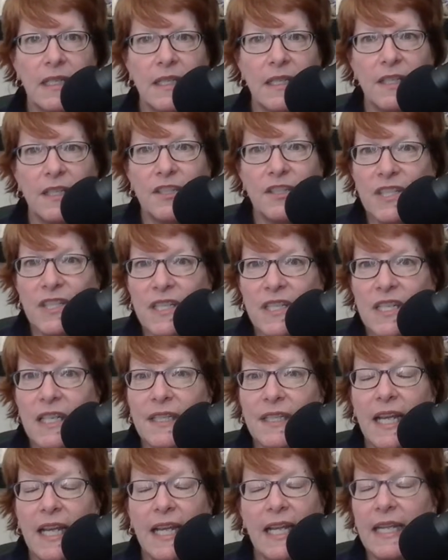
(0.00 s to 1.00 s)
They're just
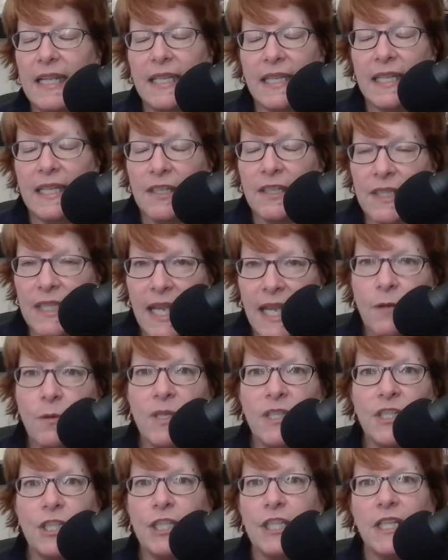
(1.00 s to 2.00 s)
they're a
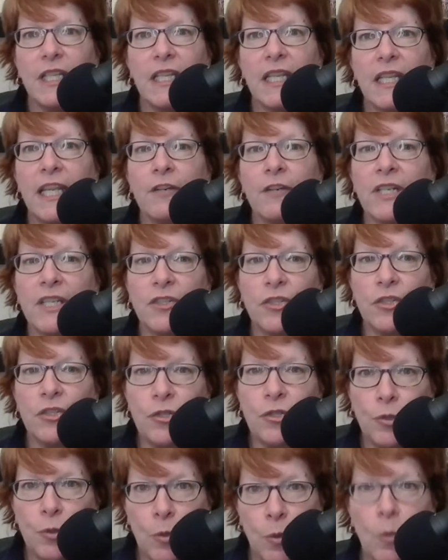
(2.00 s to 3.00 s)
language, they're a
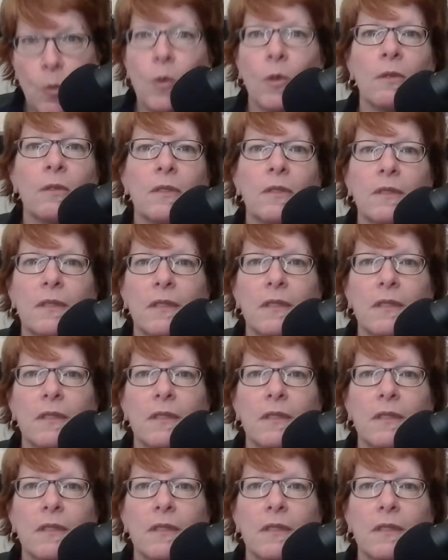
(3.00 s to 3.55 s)
tool.